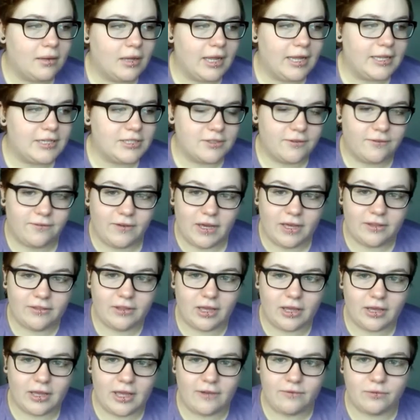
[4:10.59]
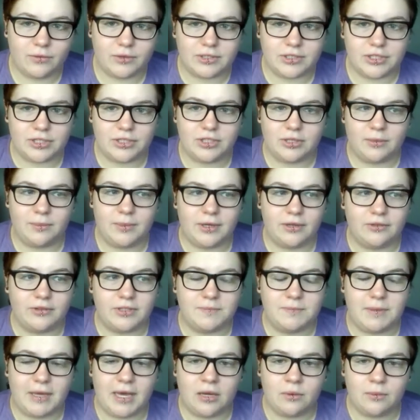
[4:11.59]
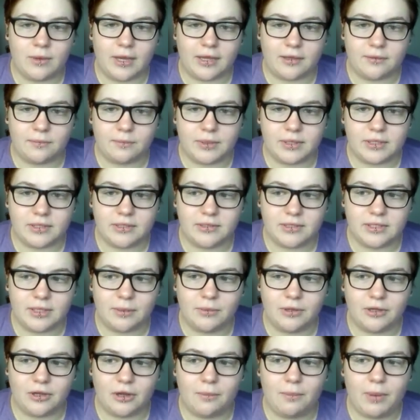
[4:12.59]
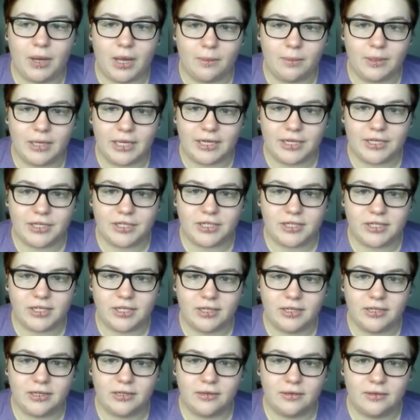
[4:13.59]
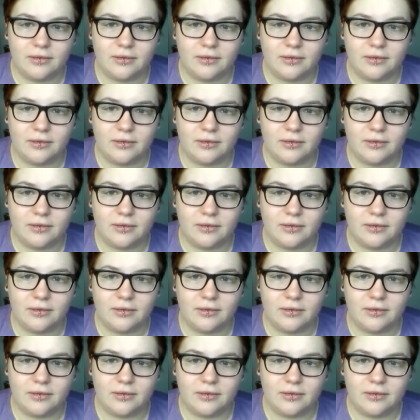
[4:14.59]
It's the fact that everyone's just jumping on this bandwagon because someone got published